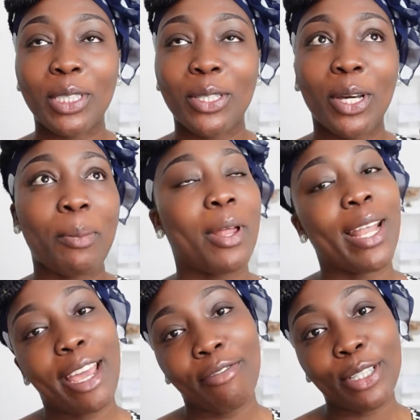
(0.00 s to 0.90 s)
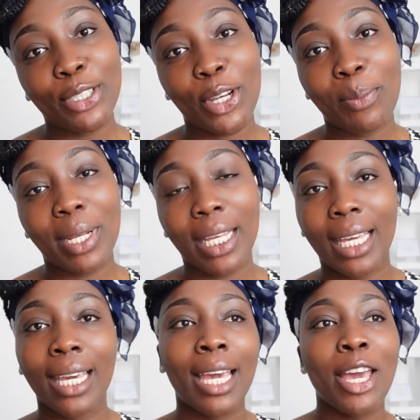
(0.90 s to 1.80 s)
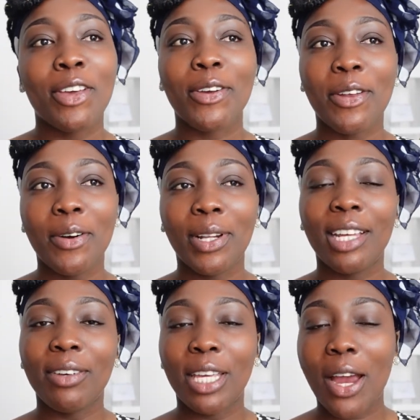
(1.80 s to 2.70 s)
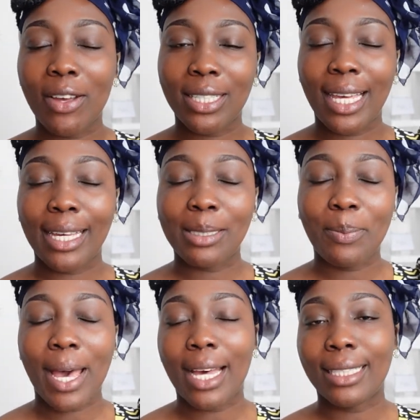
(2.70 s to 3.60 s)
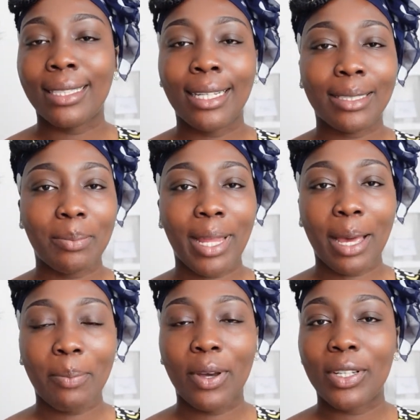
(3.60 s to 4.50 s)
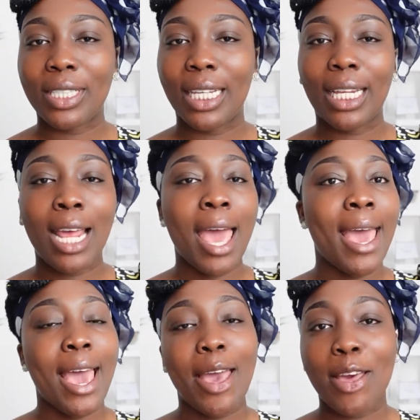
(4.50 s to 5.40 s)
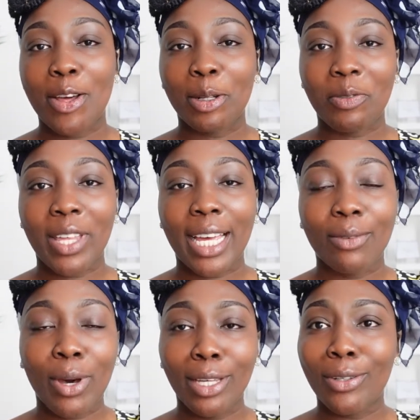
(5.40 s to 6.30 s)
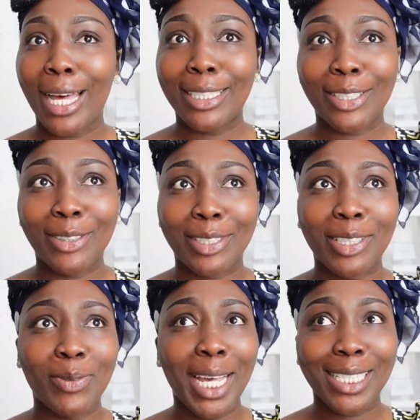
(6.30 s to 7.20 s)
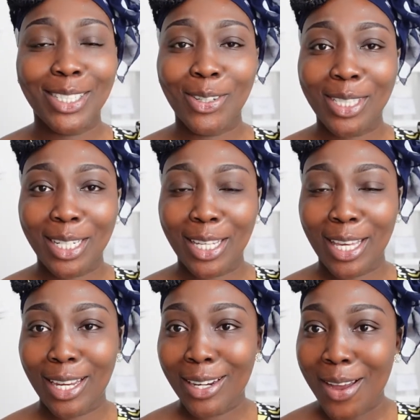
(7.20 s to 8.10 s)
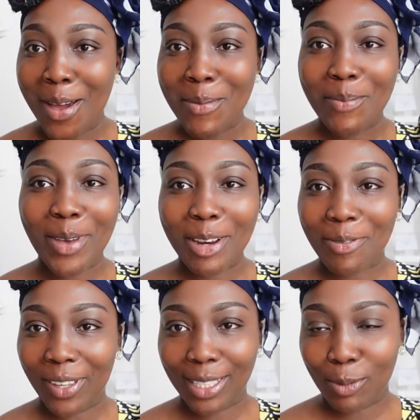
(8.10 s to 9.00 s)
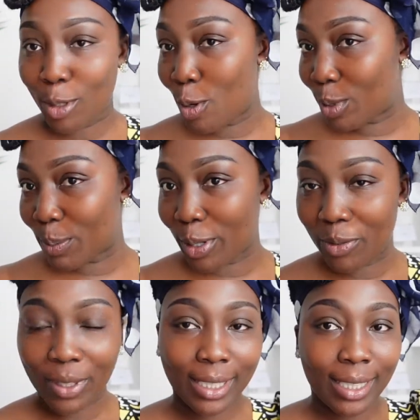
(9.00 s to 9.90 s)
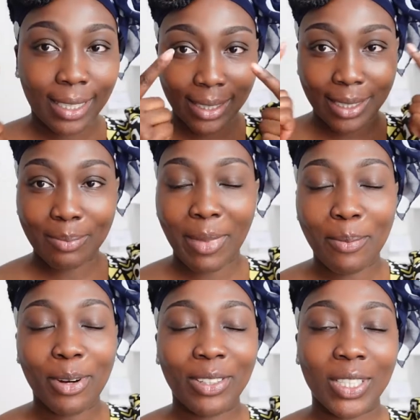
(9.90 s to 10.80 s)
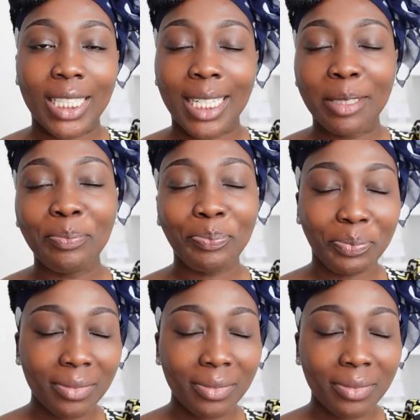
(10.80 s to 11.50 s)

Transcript: We talk about life in Germany, you know, living here as an expat, as a black person, and all of that. Why are you asking yourself, why is this girl sitting here face, well almost bare face, because my brows are done.